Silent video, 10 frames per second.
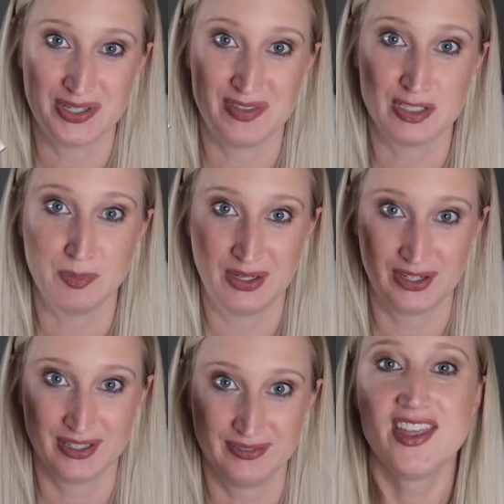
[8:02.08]
of this
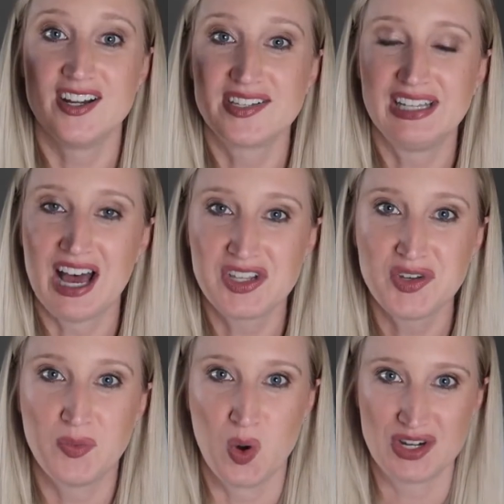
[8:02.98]
book. There's lots
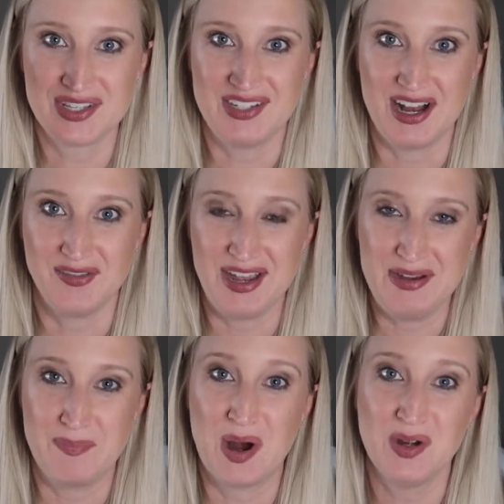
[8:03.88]
of war stuff
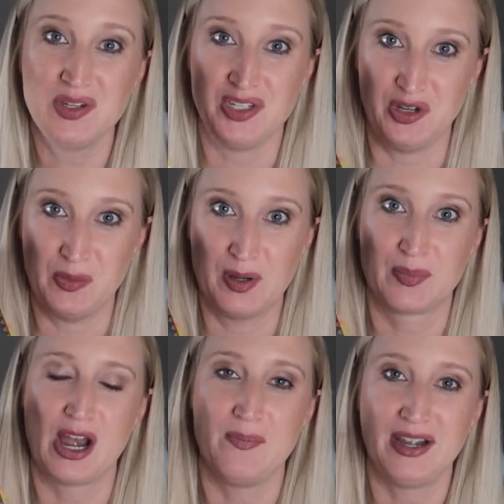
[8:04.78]
in part two, but
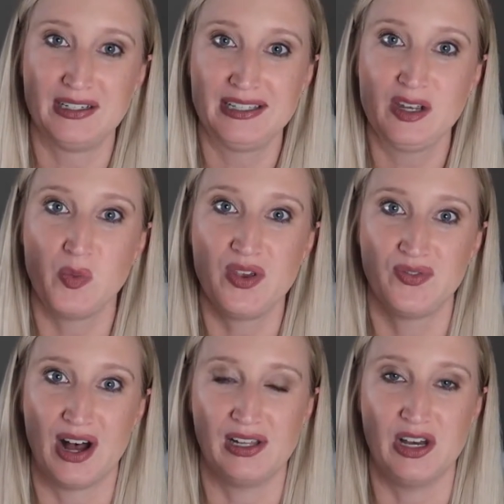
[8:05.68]
primarily we
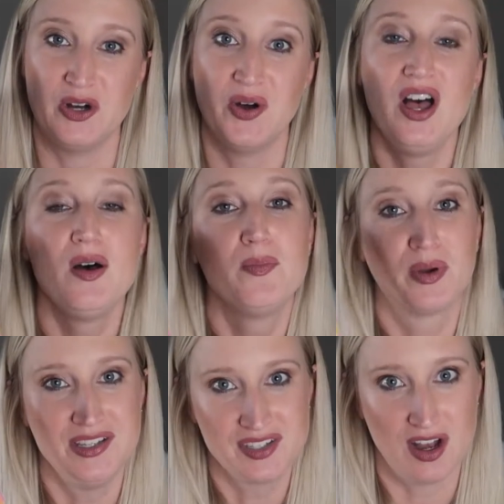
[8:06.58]
follow
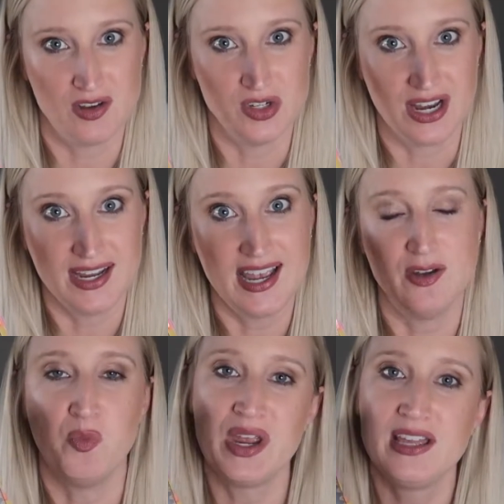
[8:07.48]
Prince Andre,
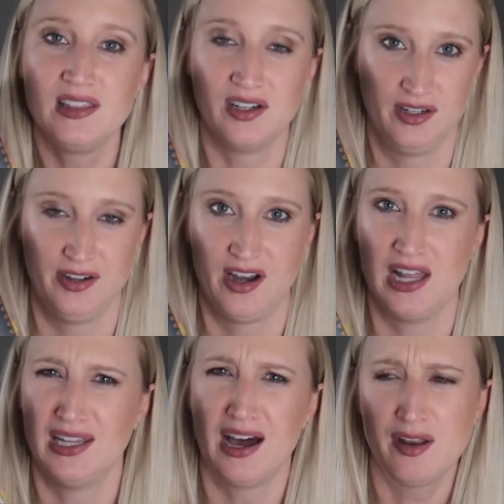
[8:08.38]
and we learn
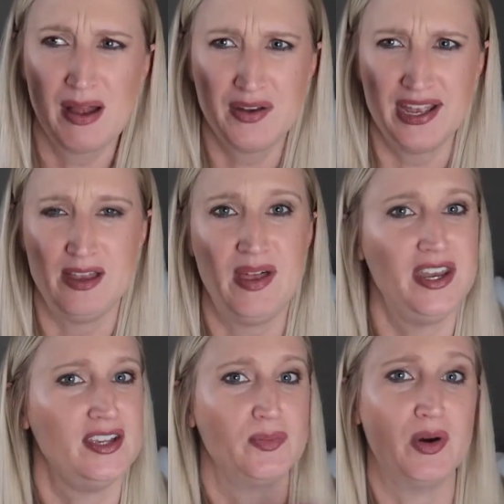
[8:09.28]
a lot about him
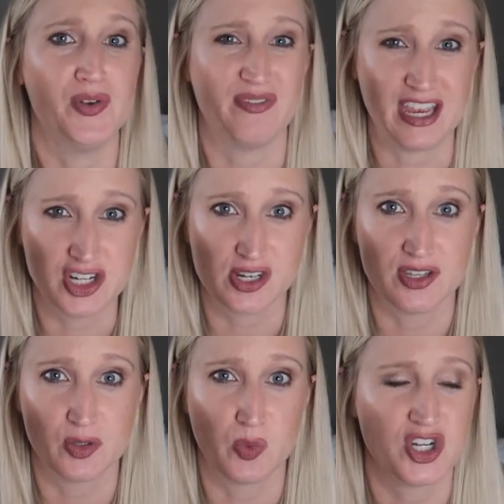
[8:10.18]
and his
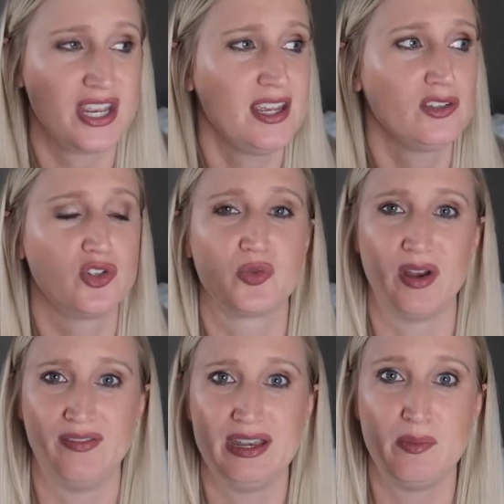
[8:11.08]
motivations, which he is
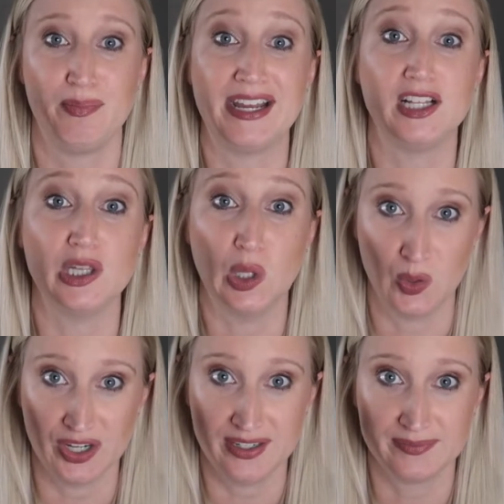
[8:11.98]
driven by
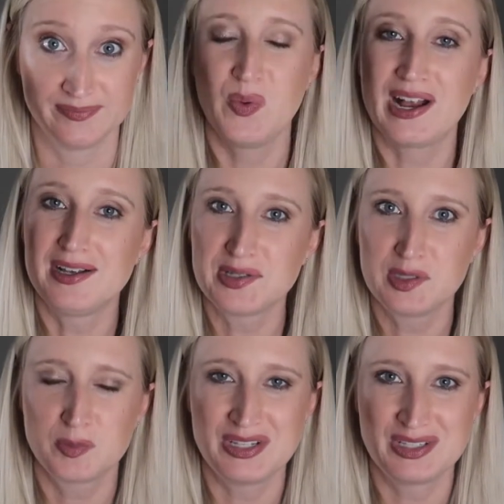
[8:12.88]
glory. We also
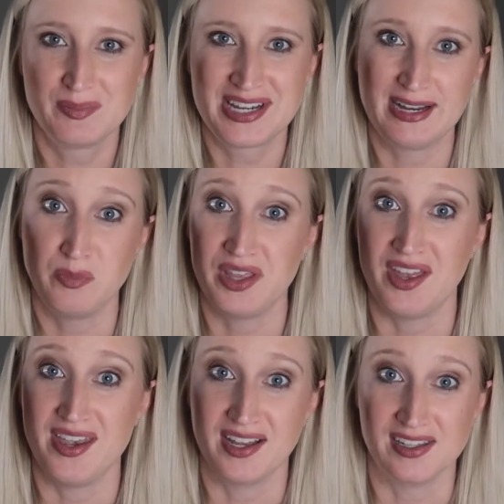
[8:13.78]
spend some time
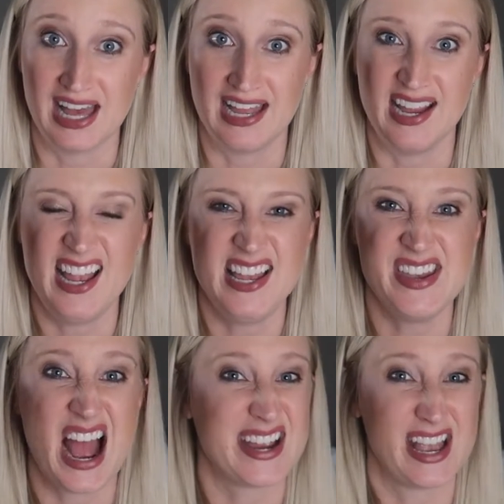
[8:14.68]
with Nikolai,
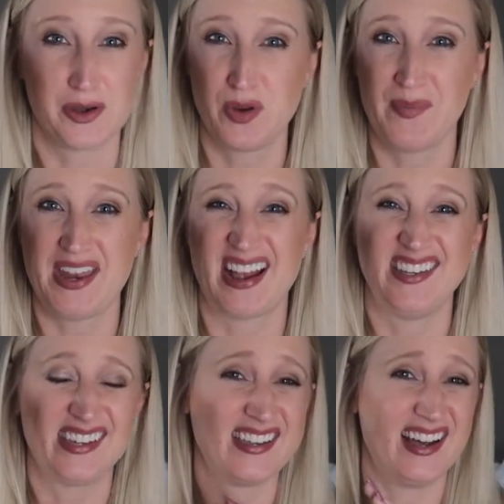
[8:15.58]
and I gotta admit, I
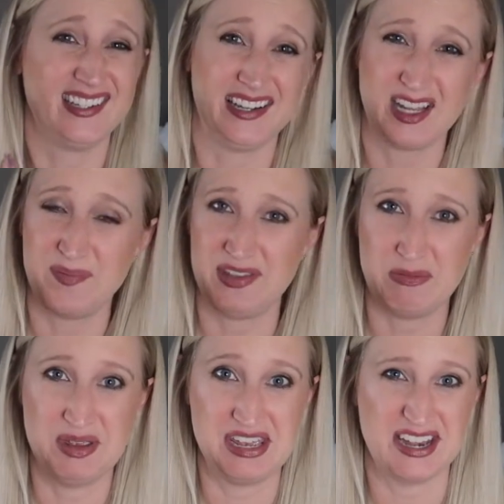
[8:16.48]
did not like him in
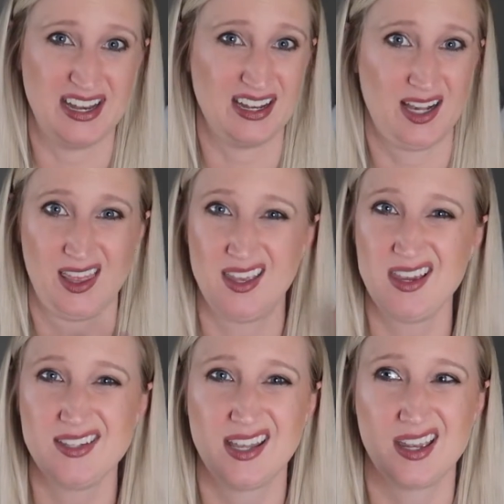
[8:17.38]
the beginning. I think
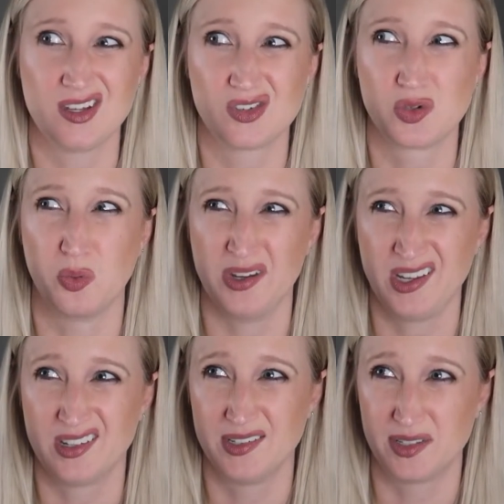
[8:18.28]
he's like
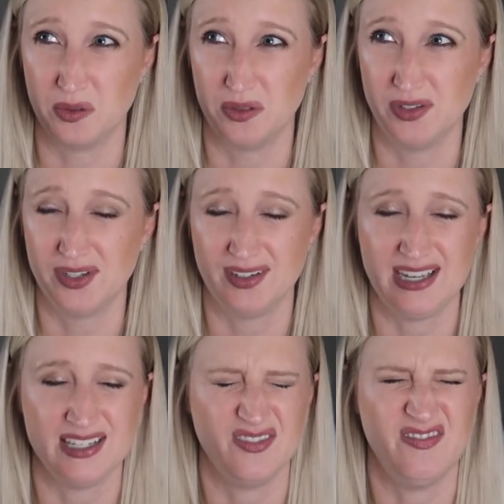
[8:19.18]
20 years old,
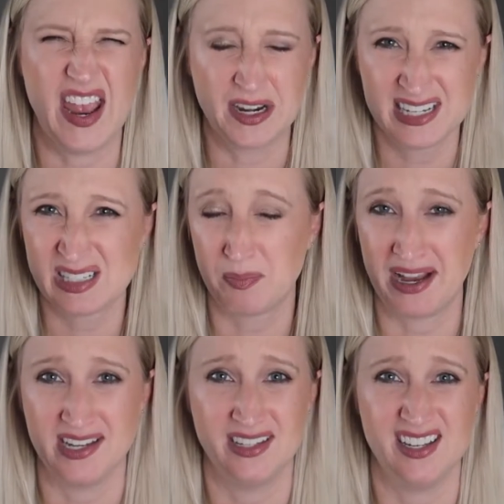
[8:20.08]
he's very
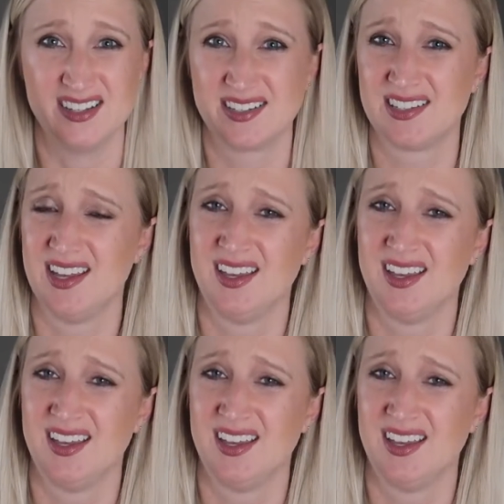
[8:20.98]
spineless,